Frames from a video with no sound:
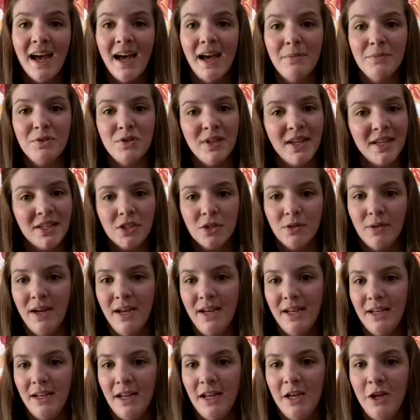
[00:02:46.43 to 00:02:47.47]
So that's
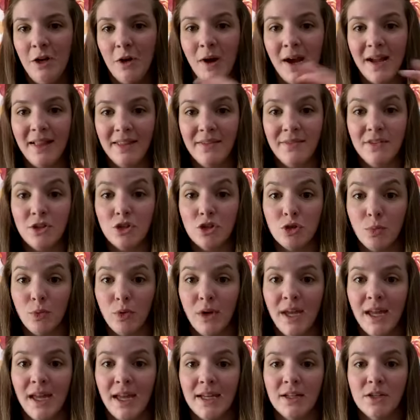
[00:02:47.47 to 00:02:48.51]
great. You know, I live in
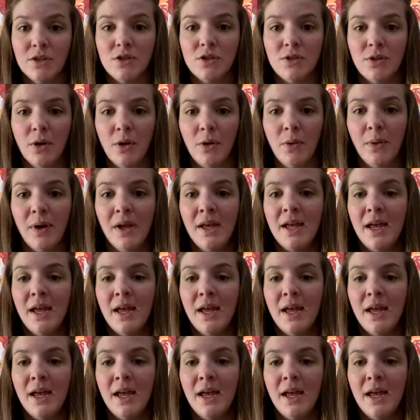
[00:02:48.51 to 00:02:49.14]
Sheboygan, so